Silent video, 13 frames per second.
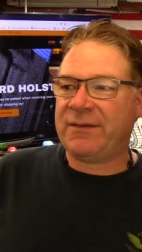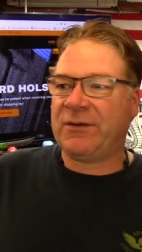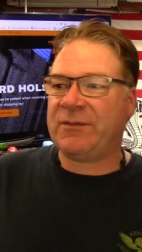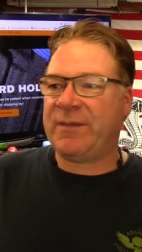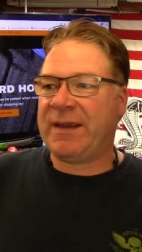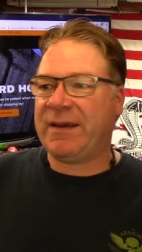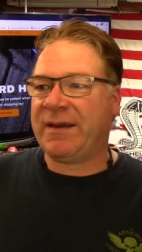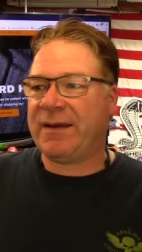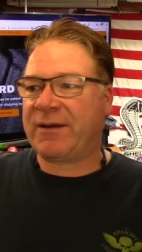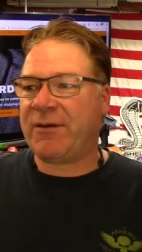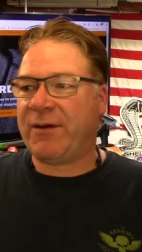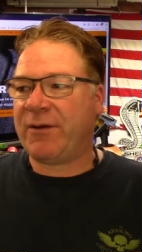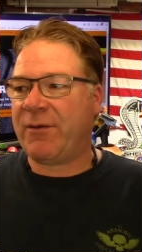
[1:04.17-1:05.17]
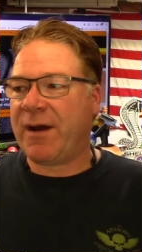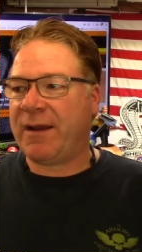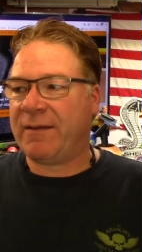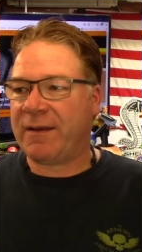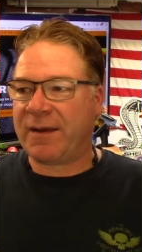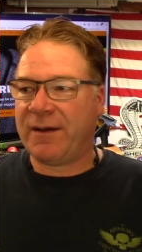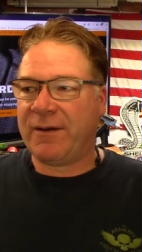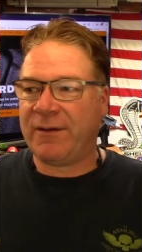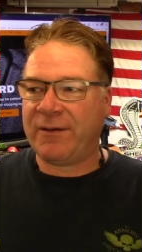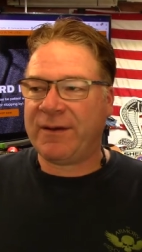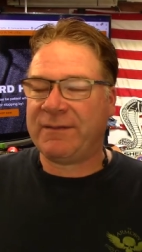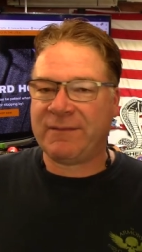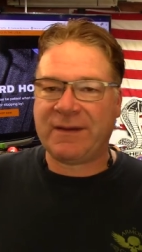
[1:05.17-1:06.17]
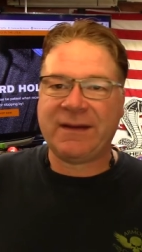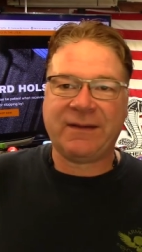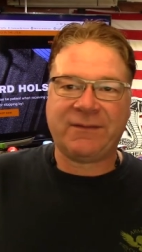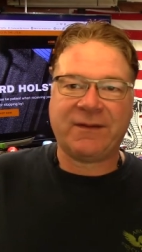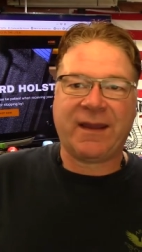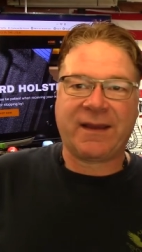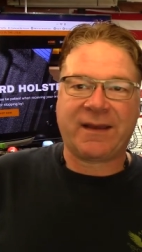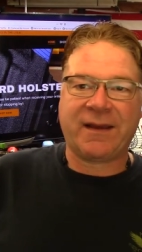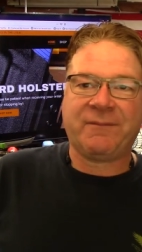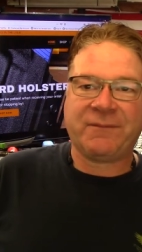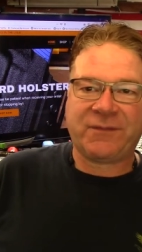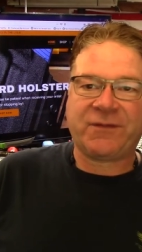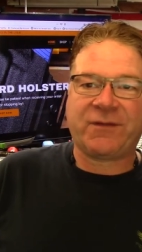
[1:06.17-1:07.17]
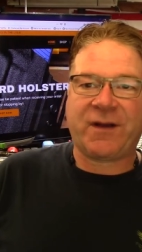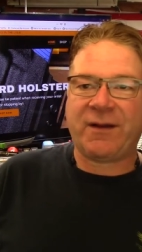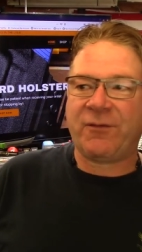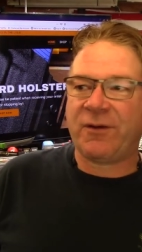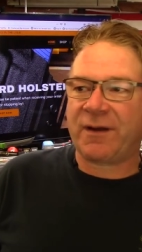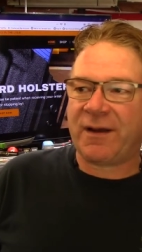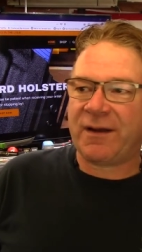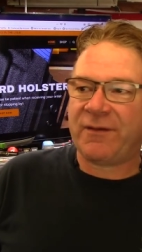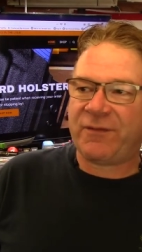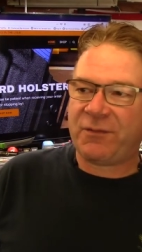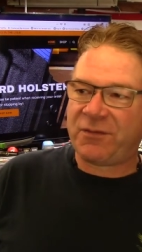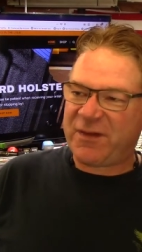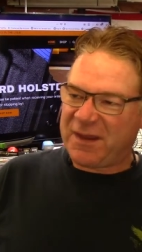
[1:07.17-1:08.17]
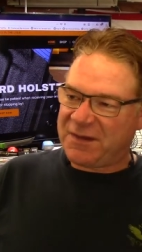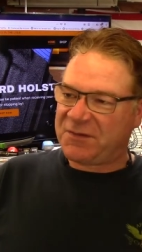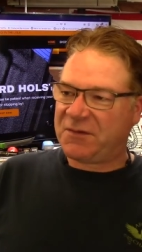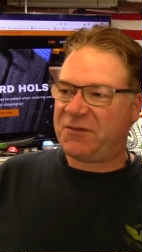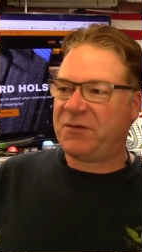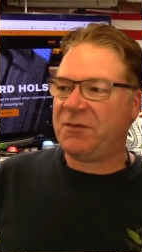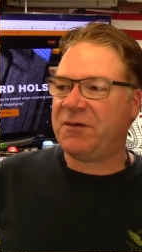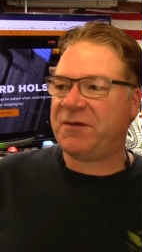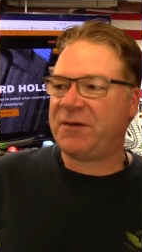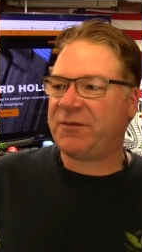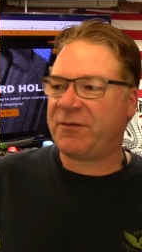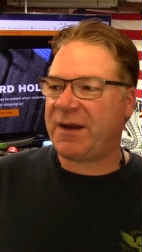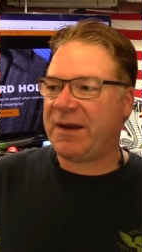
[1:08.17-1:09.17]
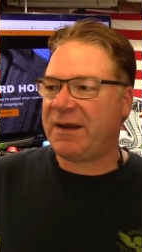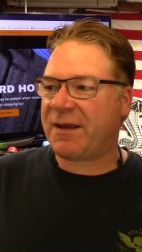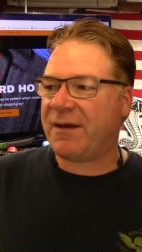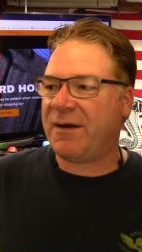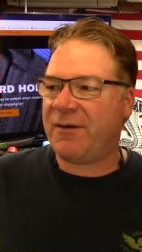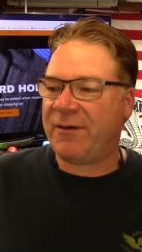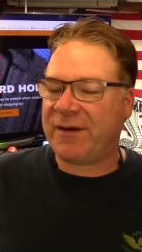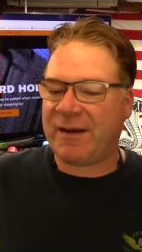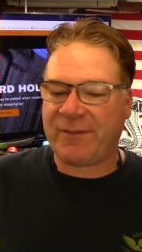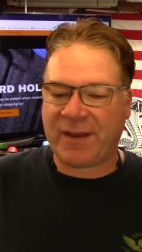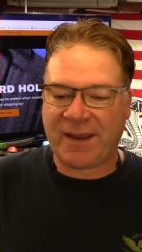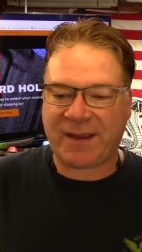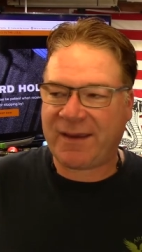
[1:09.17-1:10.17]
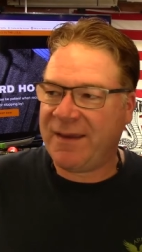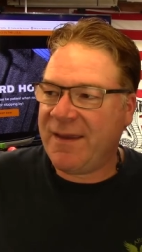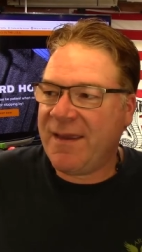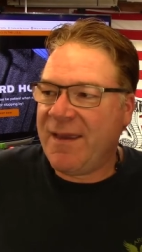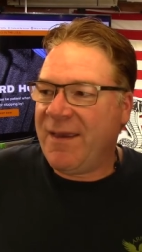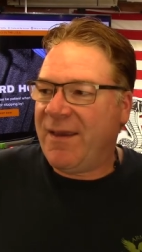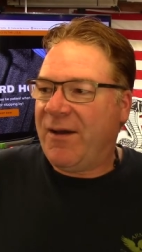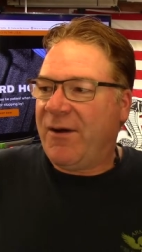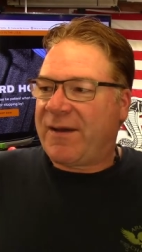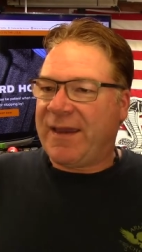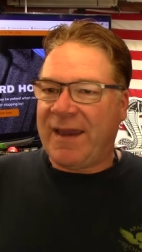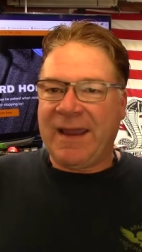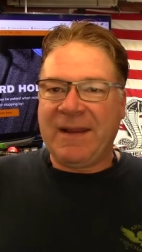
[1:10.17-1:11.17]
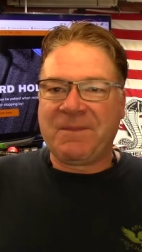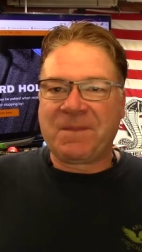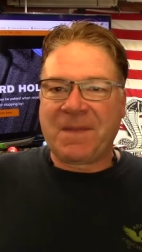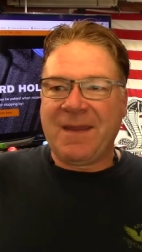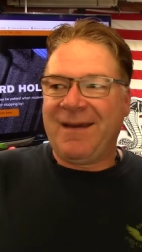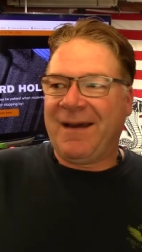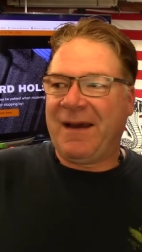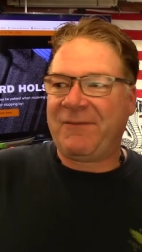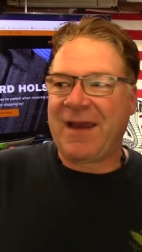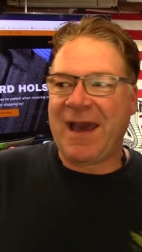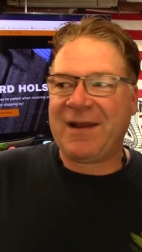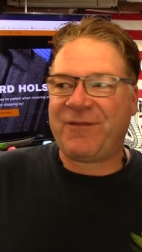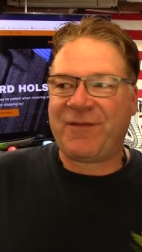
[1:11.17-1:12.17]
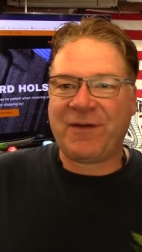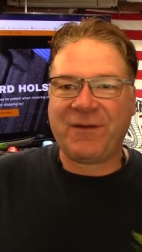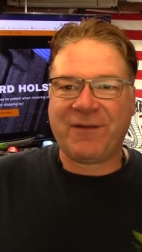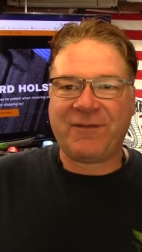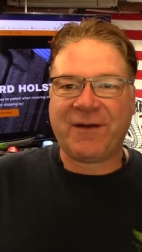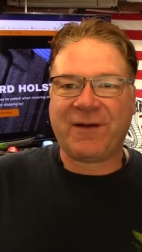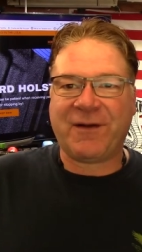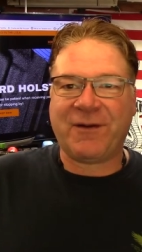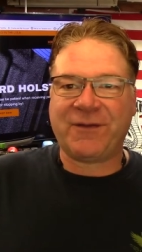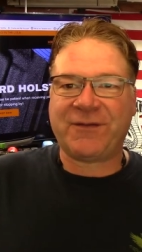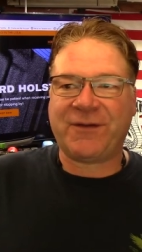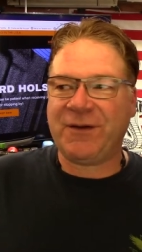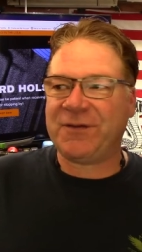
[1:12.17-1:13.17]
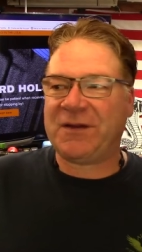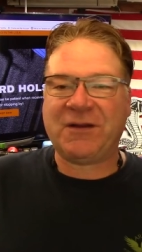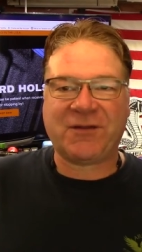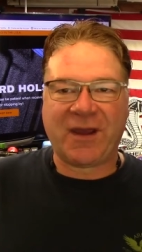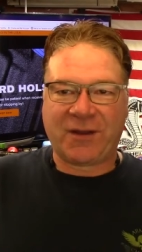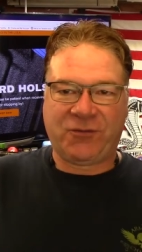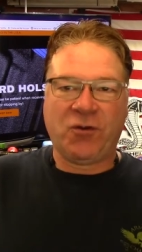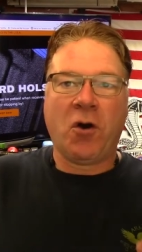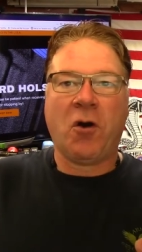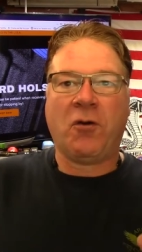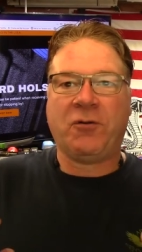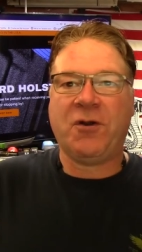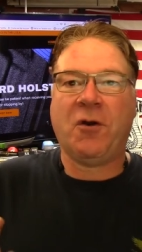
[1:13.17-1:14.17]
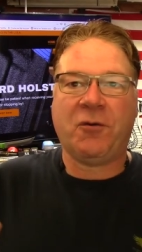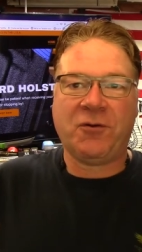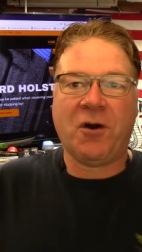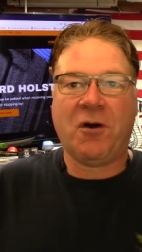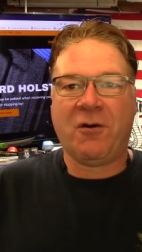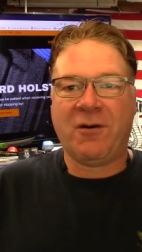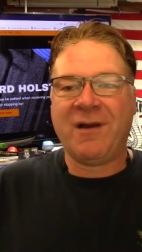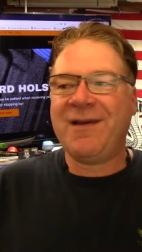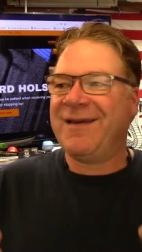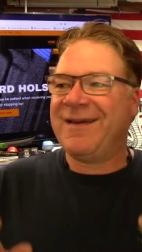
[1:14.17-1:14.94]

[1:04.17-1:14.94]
told me uh, quite a while ago, and he's like, I'm trying to work out a few things, and soon as it's ready to go, and I'm like, okay, I've got a few of your holsters, and he's like, no, no, no,